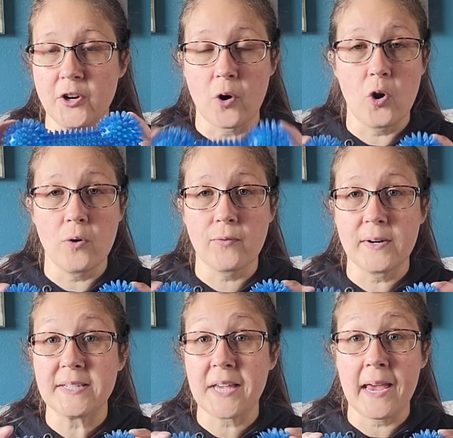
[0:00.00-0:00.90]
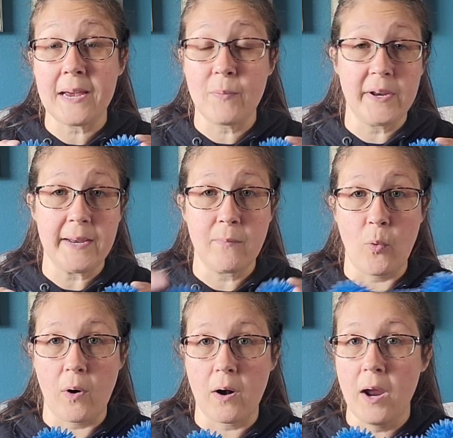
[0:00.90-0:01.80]
your ovaries, hey, we need
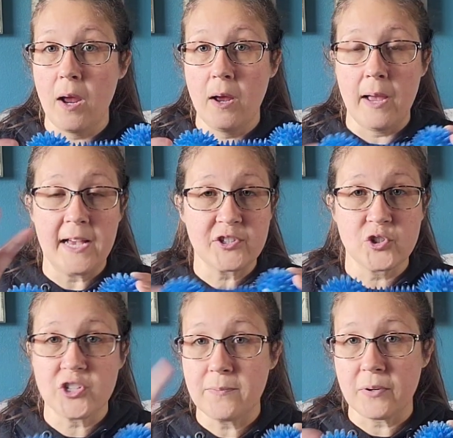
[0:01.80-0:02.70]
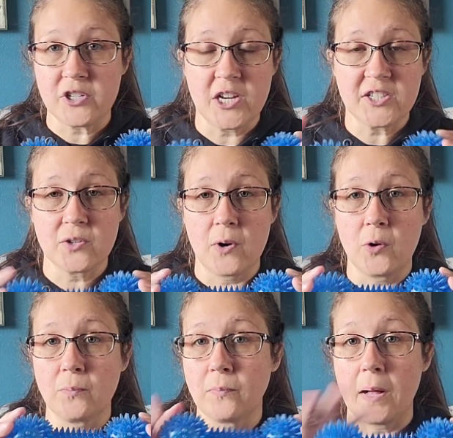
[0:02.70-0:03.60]
more estrogen,
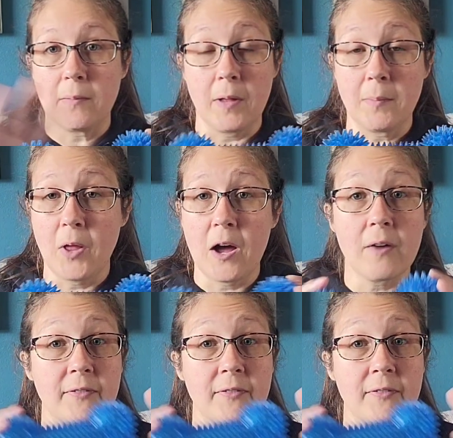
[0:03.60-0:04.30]
progesterone, blah, blah, blah.